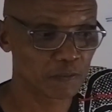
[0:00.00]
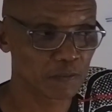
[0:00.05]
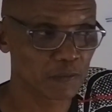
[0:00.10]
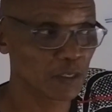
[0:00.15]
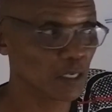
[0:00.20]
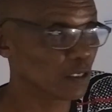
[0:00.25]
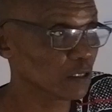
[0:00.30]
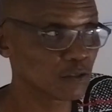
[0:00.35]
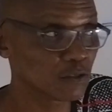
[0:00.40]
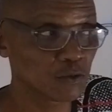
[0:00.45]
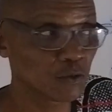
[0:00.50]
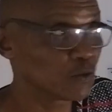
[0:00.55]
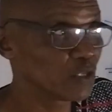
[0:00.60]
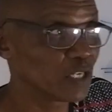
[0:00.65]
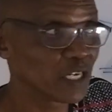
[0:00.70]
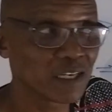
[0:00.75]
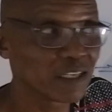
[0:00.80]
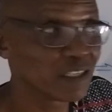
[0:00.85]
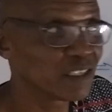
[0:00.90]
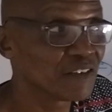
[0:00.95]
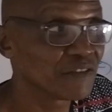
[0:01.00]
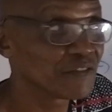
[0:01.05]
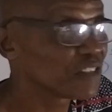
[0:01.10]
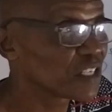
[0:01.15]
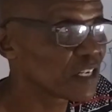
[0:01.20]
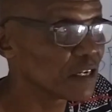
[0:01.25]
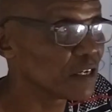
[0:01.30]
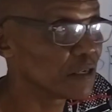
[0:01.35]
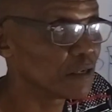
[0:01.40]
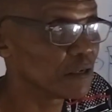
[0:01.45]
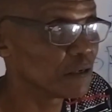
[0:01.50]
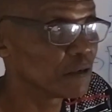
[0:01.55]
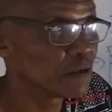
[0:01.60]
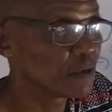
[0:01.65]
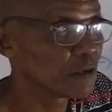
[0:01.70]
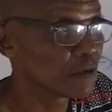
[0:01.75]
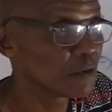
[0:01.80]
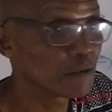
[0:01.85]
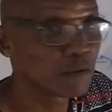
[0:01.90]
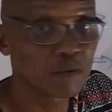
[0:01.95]
There is no negative tree.
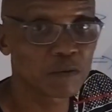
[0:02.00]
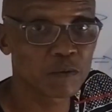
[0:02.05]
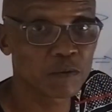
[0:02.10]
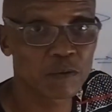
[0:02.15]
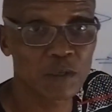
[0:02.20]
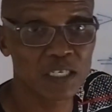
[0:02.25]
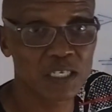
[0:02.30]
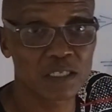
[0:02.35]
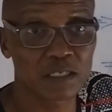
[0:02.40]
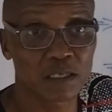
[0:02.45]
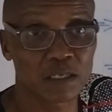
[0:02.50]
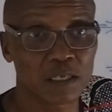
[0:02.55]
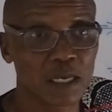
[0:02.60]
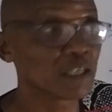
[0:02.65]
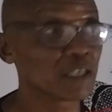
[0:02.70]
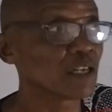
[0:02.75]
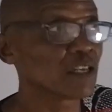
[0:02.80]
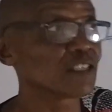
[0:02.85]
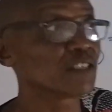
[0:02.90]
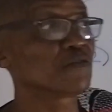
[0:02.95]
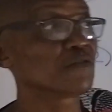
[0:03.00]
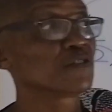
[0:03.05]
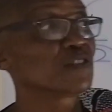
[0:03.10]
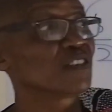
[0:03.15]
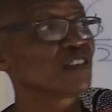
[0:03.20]
What is it? Unless if you